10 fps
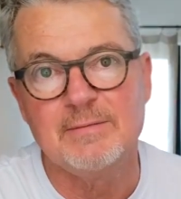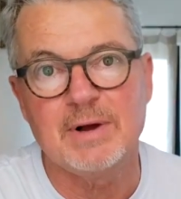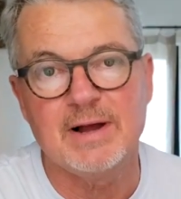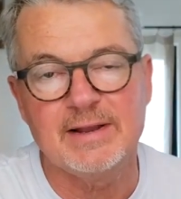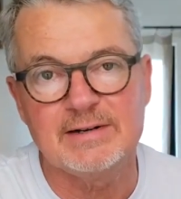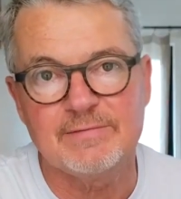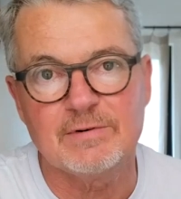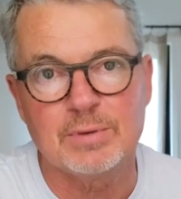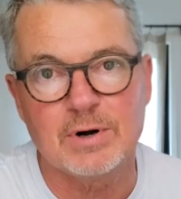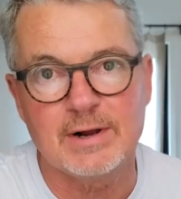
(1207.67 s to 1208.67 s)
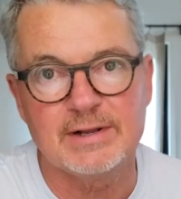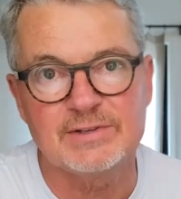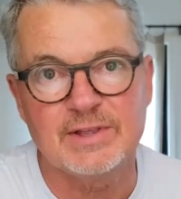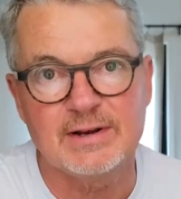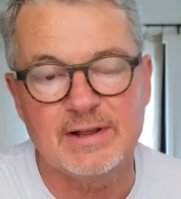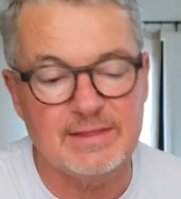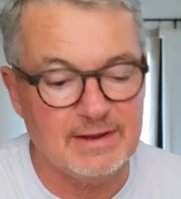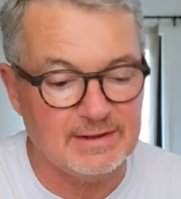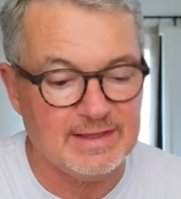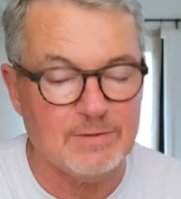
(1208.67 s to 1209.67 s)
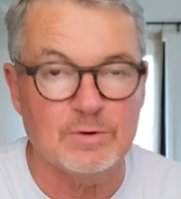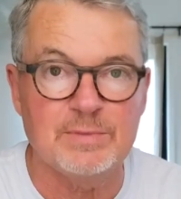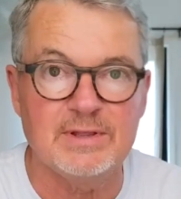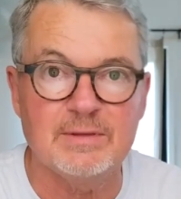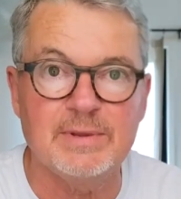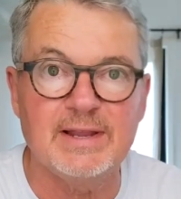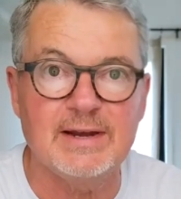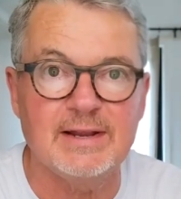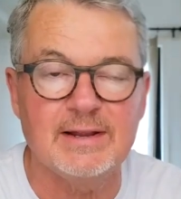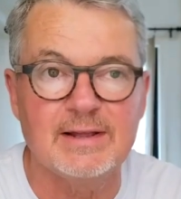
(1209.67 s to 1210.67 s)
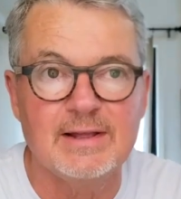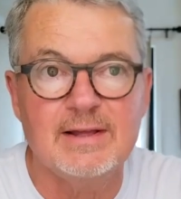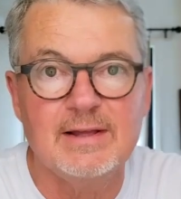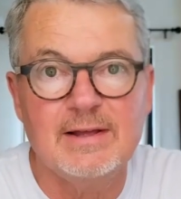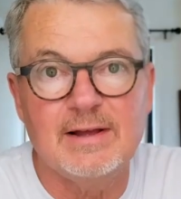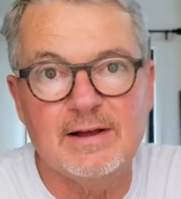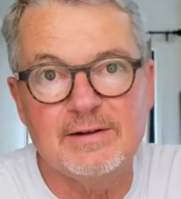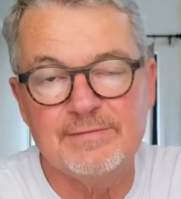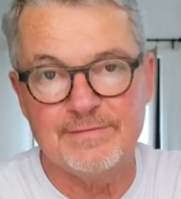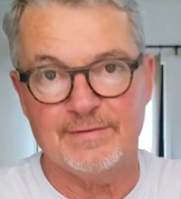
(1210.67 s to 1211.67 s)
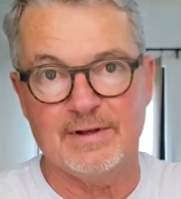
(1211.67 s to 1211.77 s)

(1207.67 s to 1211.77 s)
buying different products, then I think that would be the beginning of